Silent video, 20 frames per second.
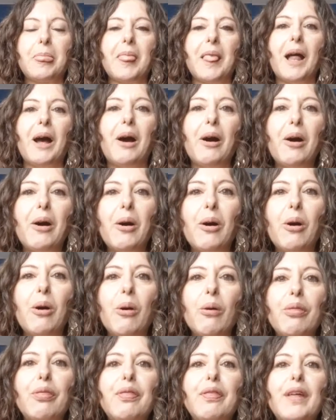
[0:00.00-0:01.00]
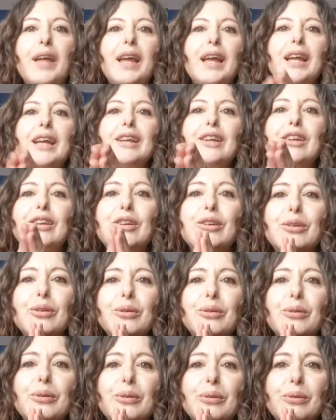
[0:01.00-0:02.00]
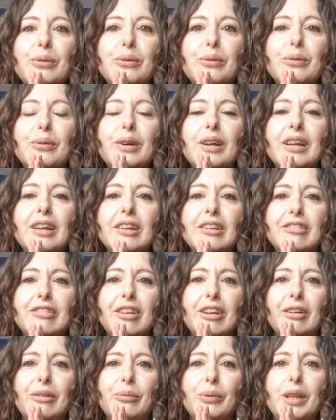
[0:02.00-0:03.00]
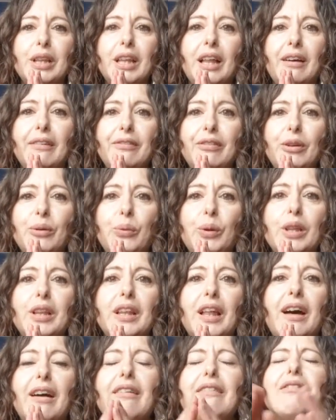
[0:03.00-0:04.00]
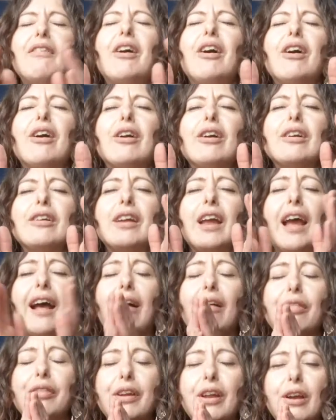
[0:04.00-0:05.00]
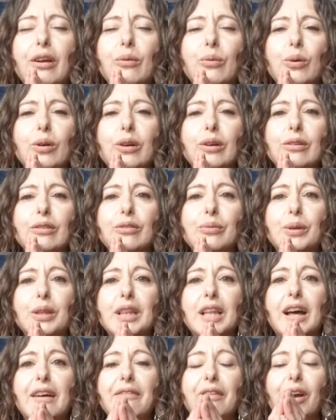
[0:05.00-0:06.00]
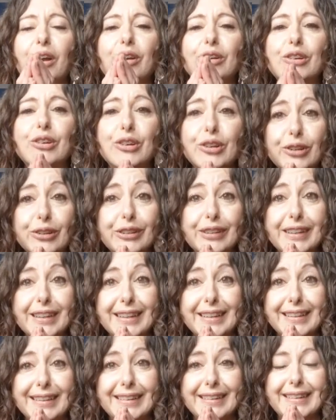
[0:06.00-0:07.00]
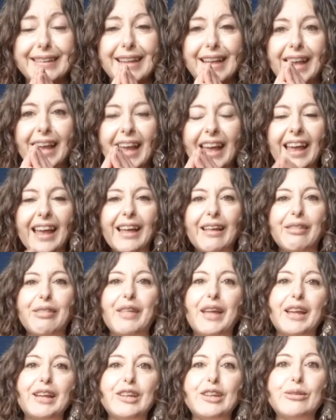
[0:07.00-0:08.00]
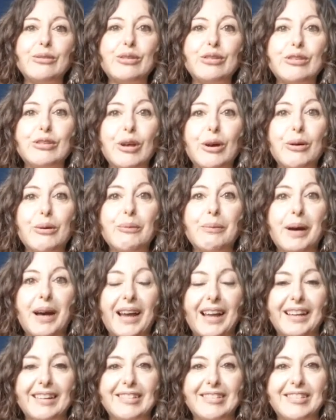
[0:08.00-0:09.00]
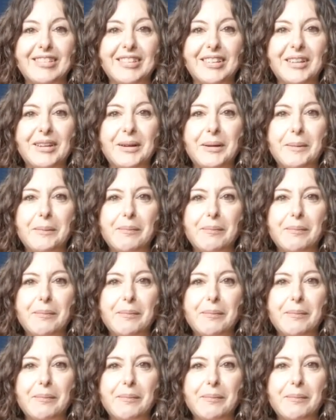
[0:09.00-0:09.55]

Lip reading: Oh, thank you, Cheryl. We love you. We love our healthcare workers. We love our nurses. Thank you so much.